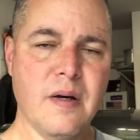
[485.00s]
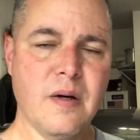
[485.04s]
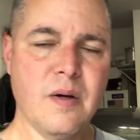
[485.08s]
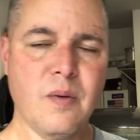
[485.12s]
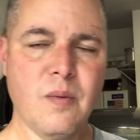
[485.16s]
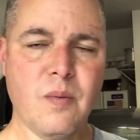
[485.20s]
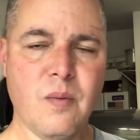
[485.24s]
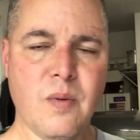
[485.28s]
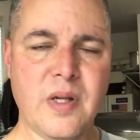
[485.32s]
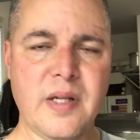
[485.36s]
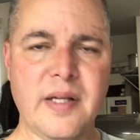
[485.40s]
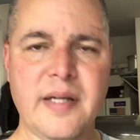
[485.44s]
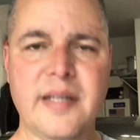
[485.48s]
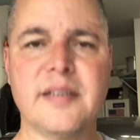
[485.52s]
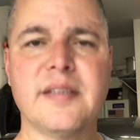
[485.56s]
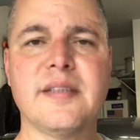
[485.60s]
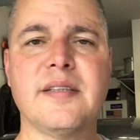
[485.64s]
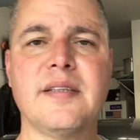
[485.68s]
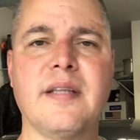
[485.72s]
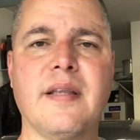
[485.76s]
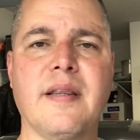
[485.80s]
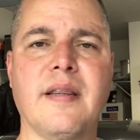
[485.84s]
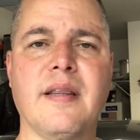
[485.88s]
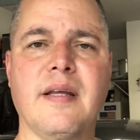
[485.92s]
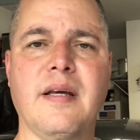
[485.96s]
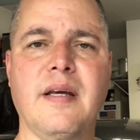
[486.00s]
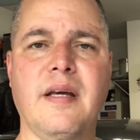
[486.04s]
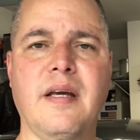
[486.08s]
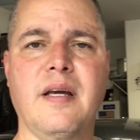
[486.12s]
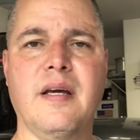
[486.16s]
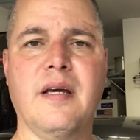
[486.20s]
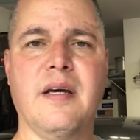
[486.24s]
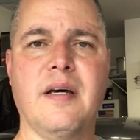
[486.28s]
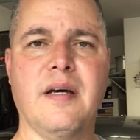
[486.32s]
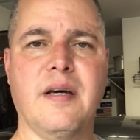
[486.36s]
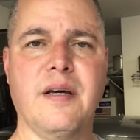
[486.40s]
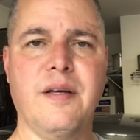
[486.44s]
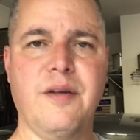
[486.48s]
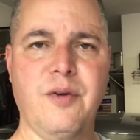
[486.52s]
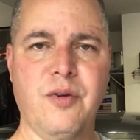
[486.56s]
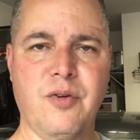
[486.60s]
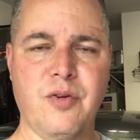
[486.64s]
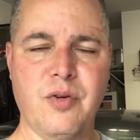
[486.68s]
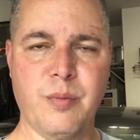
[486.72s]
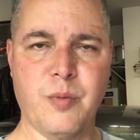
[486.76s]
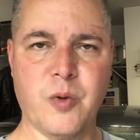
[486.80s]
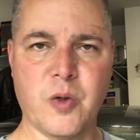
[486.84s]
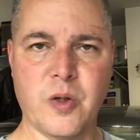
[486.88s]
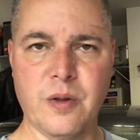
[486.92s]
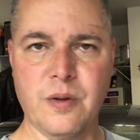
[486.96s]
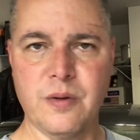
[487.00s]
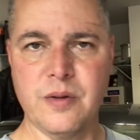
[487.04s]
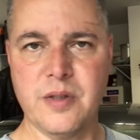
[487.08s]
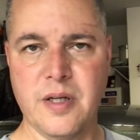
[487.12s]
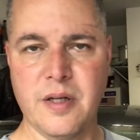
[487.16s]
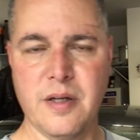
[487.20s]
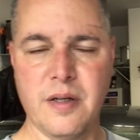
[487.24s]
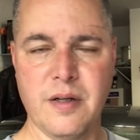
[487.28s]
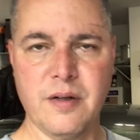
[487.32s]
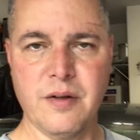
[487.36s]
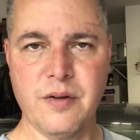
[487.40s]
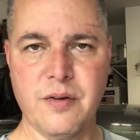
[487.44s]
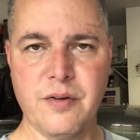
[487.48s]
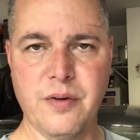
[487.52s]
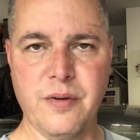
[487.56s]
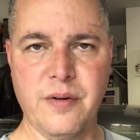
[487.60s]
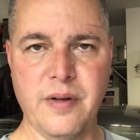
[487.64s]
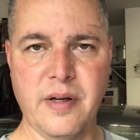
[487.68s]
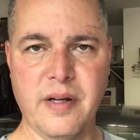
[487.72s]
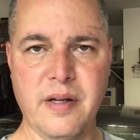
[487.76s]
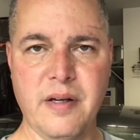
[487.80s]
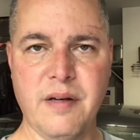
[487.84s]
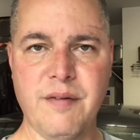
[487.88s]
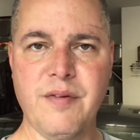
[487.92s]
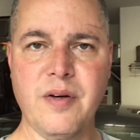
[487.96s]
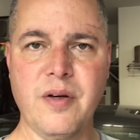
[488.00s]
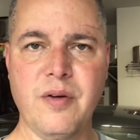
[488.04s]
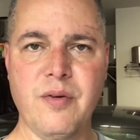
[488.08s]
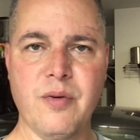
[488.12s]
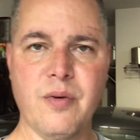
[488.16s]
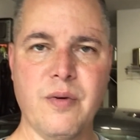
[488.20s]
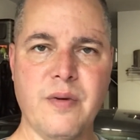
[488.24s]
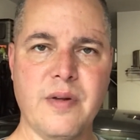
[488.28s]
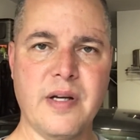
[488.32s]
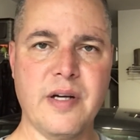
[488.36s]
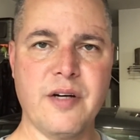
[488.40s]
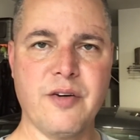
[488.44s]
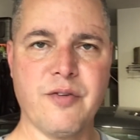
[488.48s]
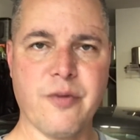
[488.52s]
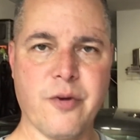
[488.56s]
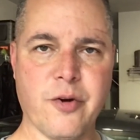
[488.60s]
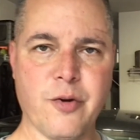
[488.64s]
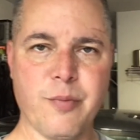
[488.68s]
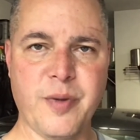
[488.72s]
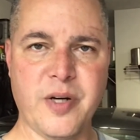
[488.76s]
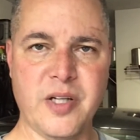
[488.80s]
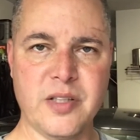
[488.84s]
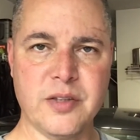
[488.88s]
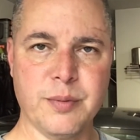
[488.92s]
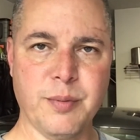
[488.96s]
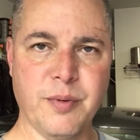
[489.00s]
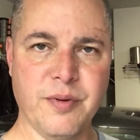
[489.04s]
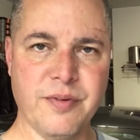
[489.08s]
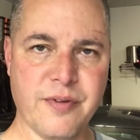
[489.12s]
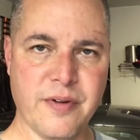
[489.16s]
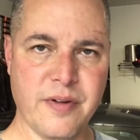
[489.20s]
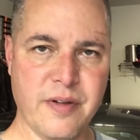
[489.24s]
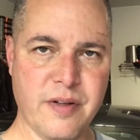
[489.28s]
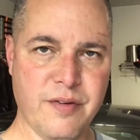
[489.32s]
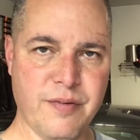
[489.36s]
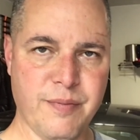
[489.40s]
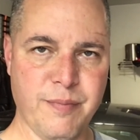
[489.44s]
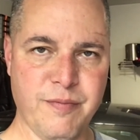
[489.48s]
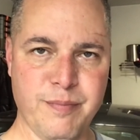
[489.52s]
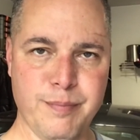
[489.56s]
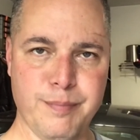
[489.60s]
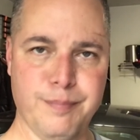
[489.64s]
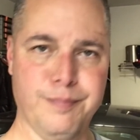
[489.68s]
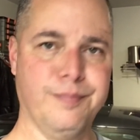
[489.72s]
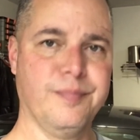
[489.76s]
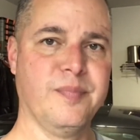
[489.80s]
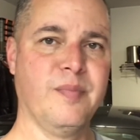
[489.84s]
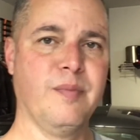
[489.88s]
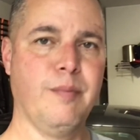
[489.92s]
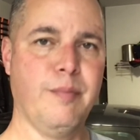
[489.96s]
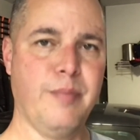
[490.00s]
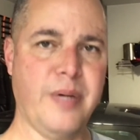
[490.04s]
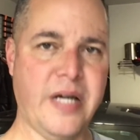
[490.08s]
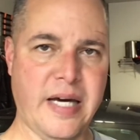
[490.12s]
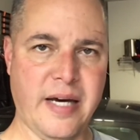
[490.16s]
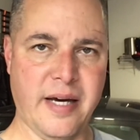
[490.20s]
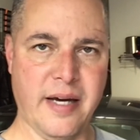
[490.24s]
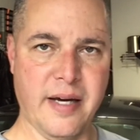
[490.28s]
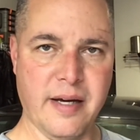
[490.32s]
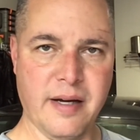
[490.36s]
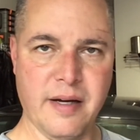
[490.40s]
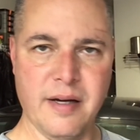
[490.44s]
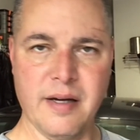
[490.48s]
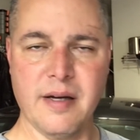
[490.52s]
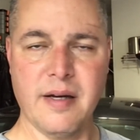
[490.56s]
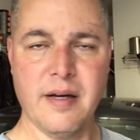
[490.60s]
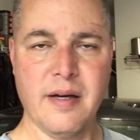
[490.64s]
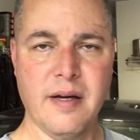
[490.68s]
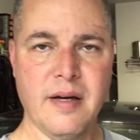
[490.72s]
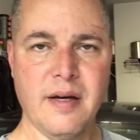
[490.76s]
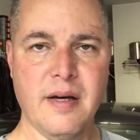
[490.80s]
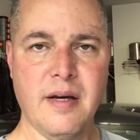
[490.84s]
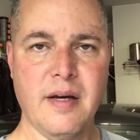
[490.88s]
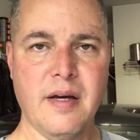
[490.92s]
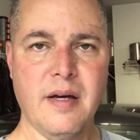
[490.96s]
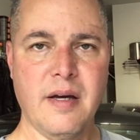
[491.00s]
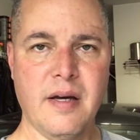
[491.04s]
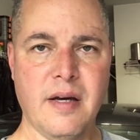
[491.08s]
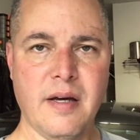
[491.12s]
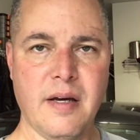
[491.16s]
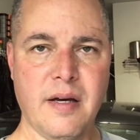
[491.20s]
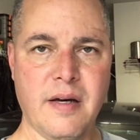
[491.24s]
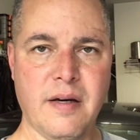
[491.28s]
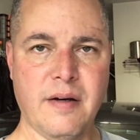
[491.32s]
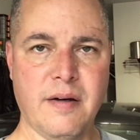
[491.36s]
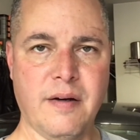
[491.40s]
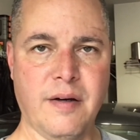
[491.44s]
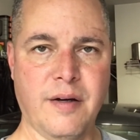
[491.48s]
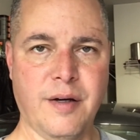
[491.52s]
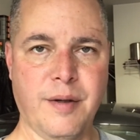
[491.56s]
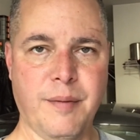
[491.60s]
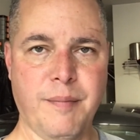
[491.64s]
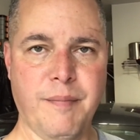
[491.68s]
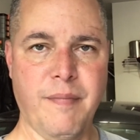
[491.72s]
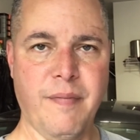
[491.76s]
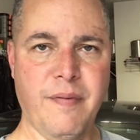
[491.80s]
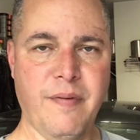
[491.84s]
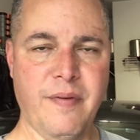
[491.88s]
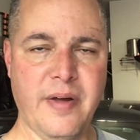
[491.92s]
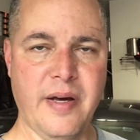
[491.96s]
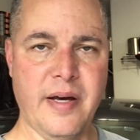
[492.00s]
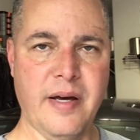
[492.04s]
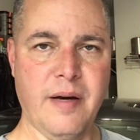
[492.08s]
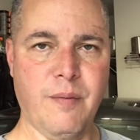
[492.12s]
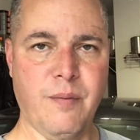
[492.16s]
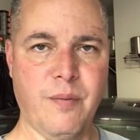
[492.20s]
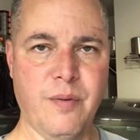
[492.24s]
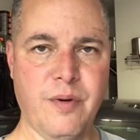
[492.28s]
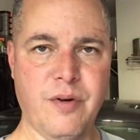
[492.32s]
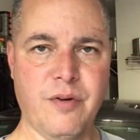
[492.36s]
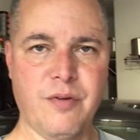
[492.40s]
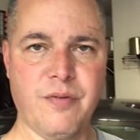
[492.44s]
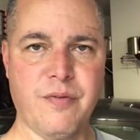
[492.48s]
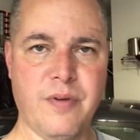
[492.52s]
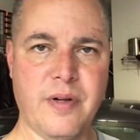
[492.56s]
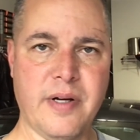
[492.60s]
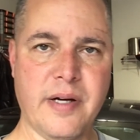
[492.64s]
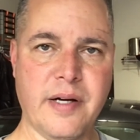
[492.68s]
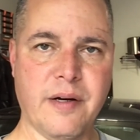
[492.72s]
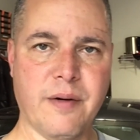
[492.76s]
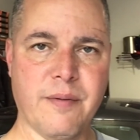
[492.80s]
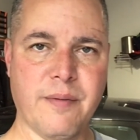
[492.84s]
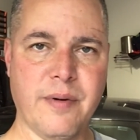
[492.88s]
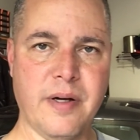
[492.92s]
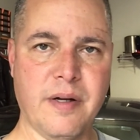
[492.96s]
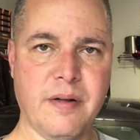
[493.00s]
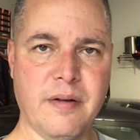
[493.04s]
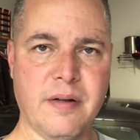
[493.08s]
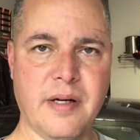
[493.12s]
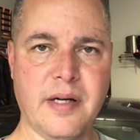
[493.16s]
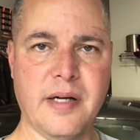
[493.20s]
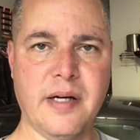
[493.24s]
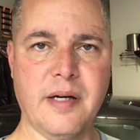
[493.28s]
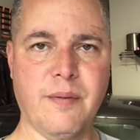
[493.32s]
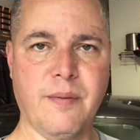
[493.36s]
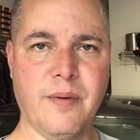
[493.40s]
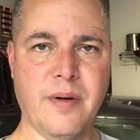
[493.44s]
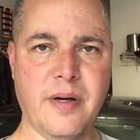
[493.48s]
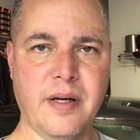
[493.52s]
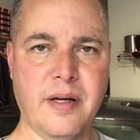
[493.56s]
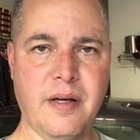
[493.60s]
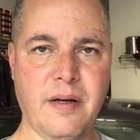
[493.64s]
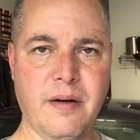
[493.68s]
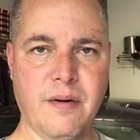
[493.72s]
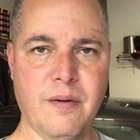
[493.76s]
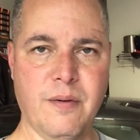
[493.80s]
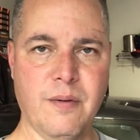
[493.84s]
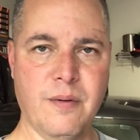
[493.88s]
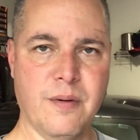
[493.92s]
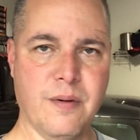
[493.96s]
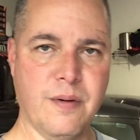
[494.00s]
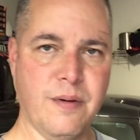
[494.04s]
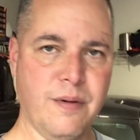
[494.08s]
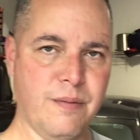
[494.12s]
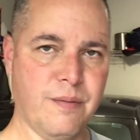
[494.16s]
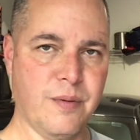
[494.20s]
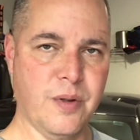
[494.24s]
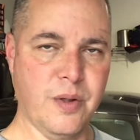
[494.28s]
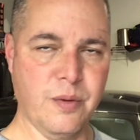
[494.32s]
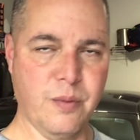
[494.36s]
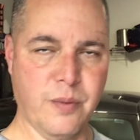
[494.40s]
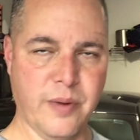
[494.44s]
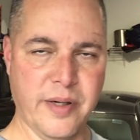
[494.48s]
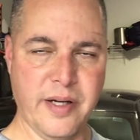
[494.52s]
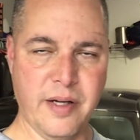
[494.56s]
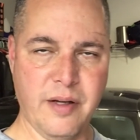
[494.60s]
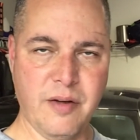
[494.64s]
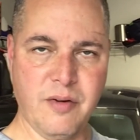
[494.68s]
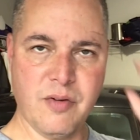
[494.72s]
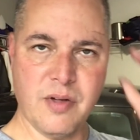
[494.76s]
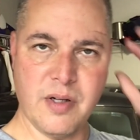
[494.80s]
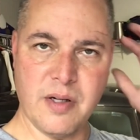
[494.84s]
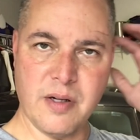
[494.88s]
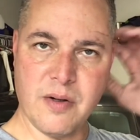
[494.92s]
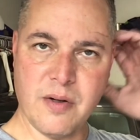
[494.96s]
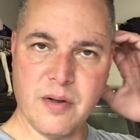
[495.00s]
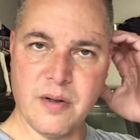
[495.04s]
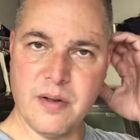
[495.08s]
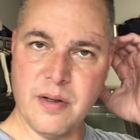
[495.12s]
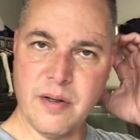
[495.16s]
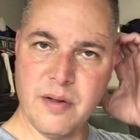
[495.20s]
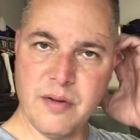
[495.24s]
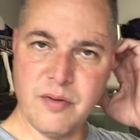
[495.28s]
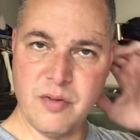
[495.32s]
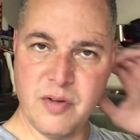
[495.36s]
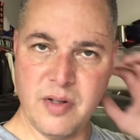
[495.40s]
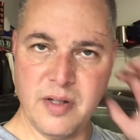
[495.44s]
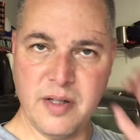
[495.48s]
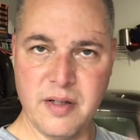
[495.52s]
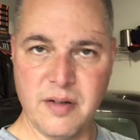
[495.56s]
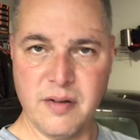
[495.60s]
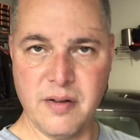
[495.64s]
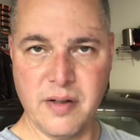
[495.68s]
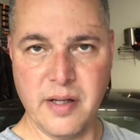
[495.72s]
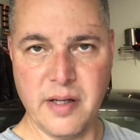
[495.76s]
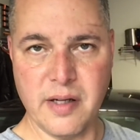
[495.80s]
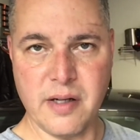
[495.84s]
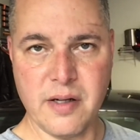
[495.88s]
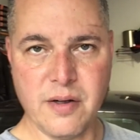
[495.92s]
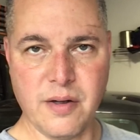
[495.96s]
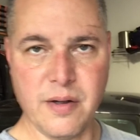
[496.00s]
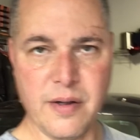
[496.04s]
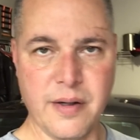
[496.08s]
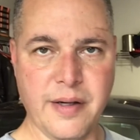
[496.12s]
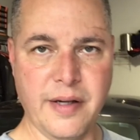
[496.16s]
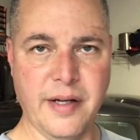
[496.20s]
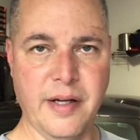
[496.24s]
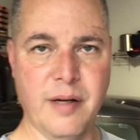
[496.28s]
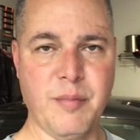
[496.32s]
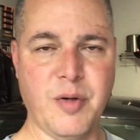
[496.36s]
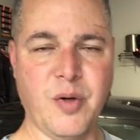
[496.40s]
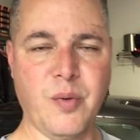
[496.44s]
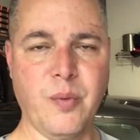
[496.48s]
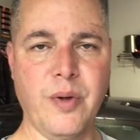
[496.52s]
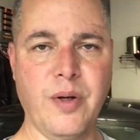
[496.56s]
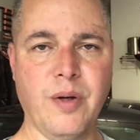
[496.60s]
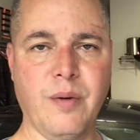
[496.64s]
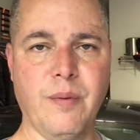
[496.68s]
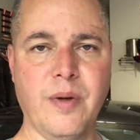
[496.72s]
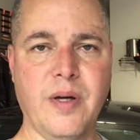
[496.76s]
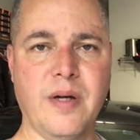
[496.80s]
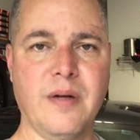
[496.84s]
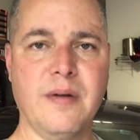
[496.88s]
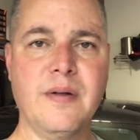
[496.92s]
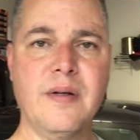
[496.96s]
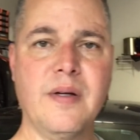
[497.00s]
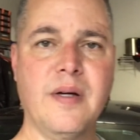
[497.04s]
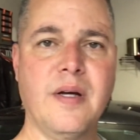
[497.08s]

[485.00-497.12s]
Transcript: One last thing, YouTube world, to the individual that is responsible for this bag that was flying around the highway or the roadways and caused it to get caught in my wheel well